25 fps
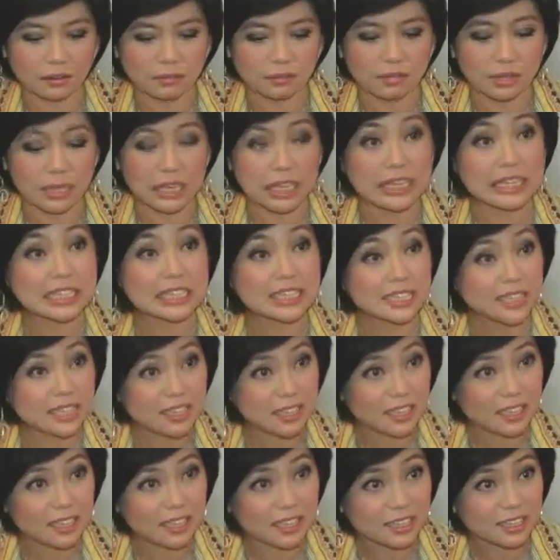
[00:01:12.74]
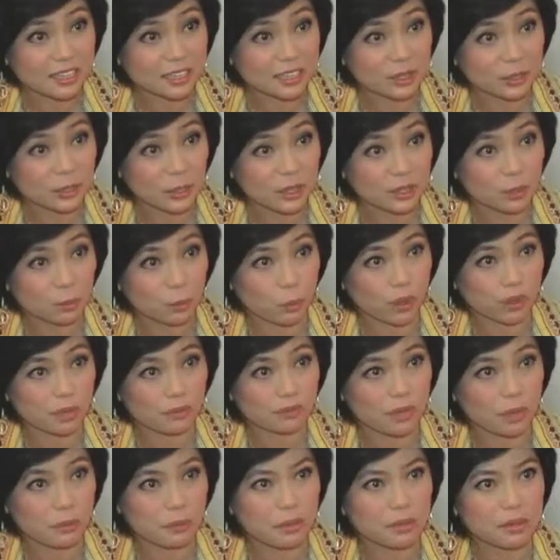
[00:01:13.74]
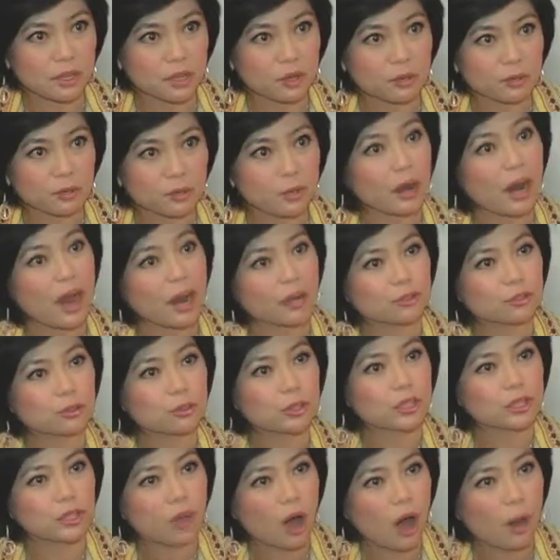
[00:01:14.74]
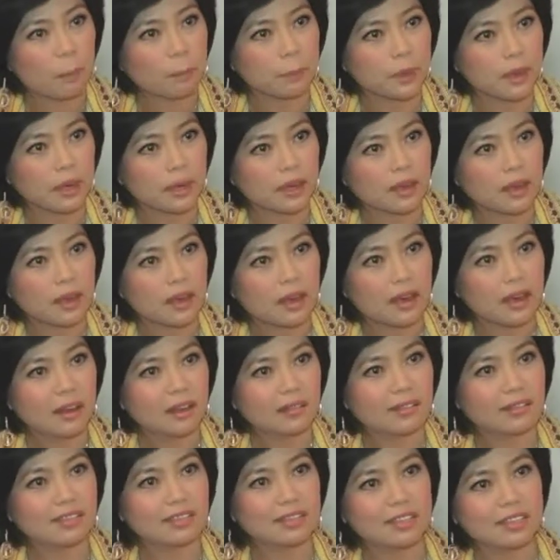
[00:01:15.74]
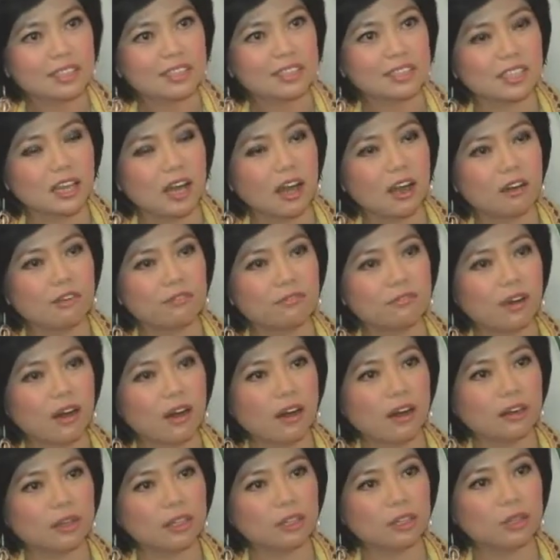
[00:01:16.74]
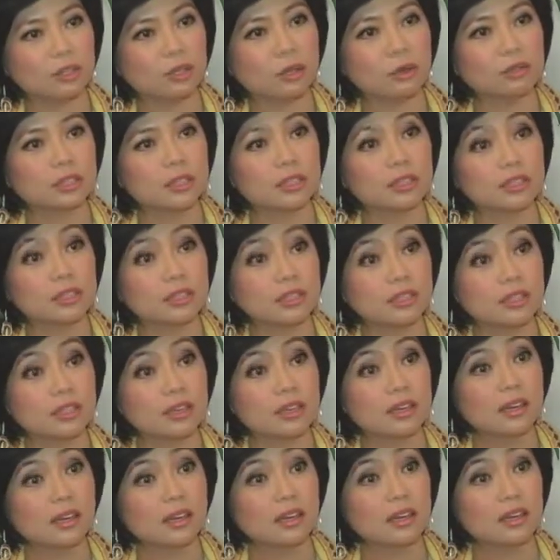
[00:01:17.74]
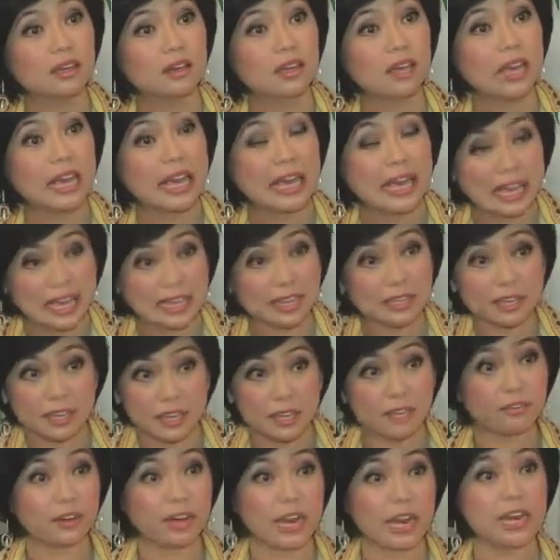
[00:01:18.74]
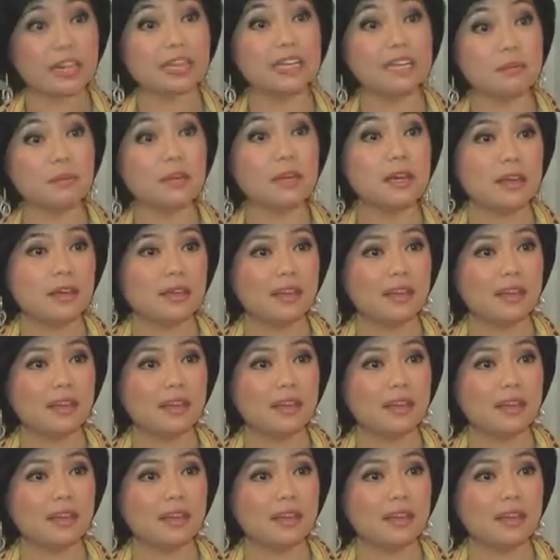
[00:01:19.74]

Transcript: McKinsey is one of them, and you're actually topping the list of consultants in even ADB.